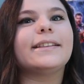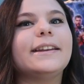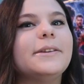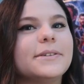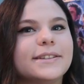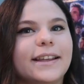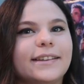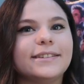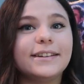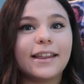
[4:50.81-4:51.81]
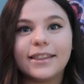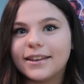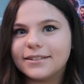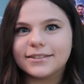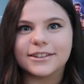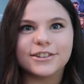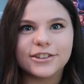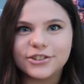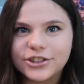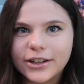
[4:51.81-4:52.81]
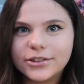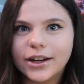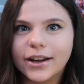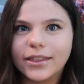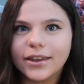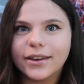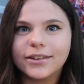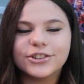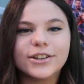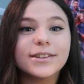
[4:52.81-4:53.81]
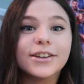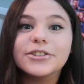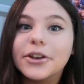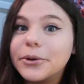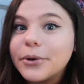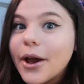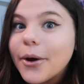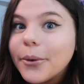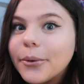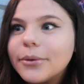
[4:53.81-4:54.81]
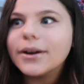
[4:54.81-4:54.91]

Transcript: That he was like, nothing, this doesn't change anything, just like so you know.